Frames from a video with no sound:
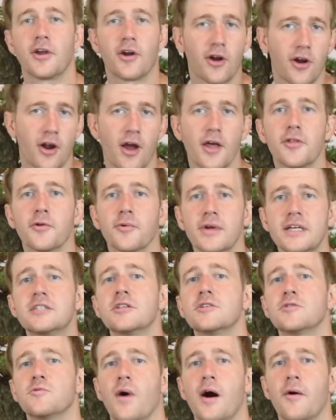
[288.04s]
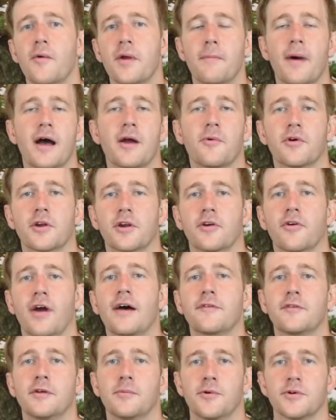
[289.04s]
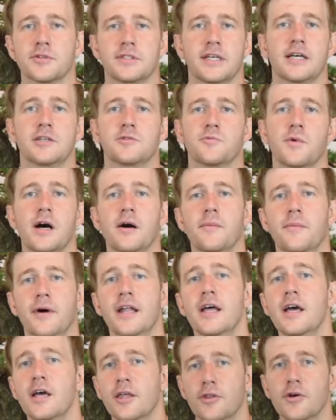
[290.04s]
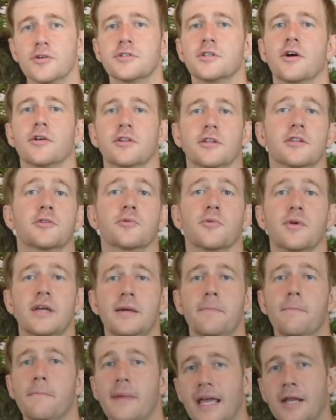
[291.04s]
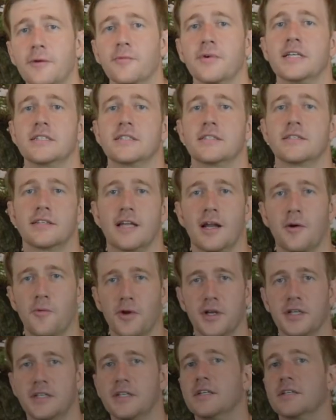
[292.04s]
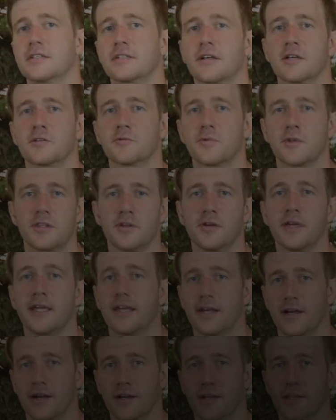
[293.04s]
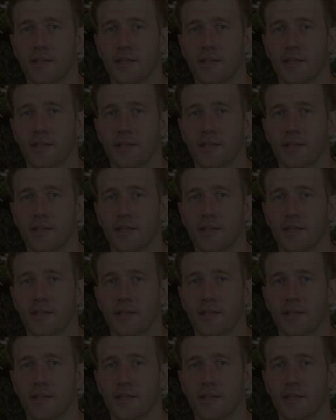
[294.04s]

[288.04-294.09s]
there are other reasons why we might want to graft in bonsai as well, but those are the three main reasons that I wanted to discuss with you here.